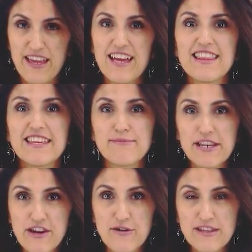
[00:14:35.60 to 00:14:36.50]
Let me
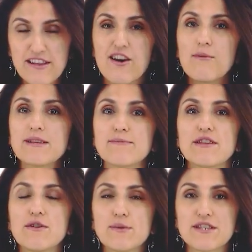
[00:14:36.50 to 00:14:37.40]
know in the comments
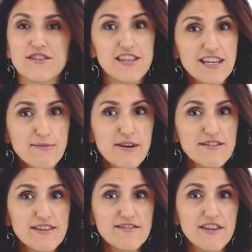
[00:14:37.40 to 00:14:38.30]
below what you think about
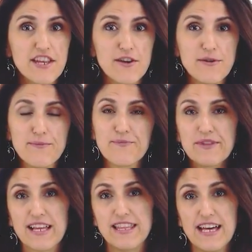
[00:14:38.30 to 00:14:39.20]
this video.
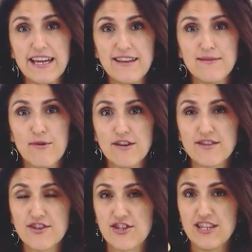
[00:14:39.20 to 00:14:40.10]
Like
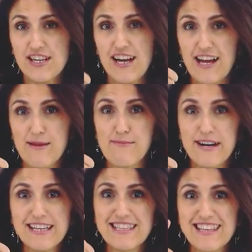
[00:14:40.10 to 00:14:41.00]
bosishni
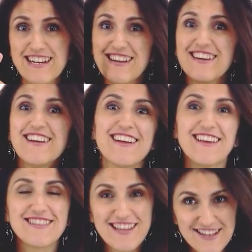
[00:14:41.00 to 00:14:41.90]
albatta
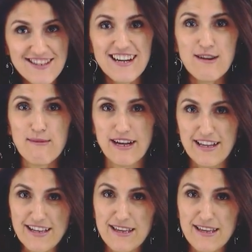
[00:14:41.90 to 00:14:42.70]
esdan chiqarmang.